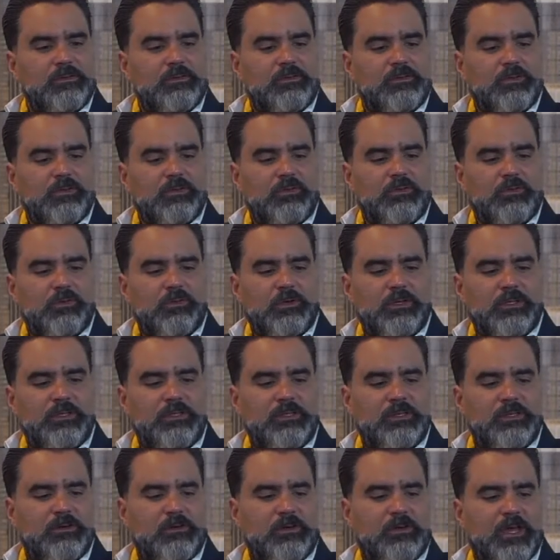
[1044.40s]
ruin
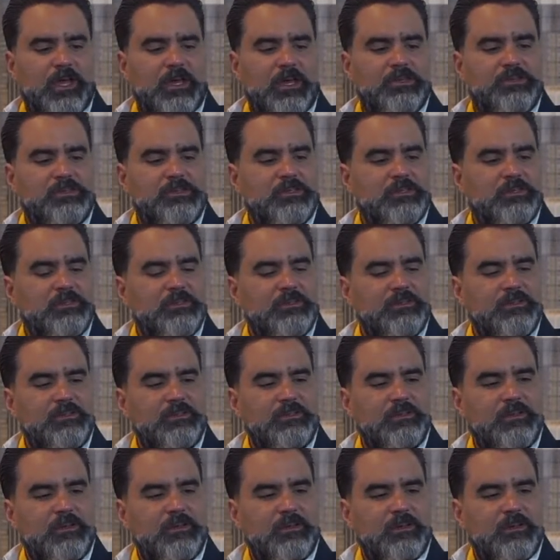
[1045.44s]
the occasion
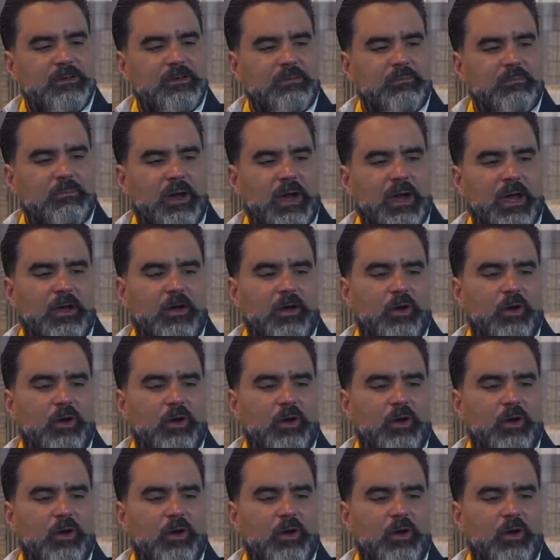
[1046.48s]
by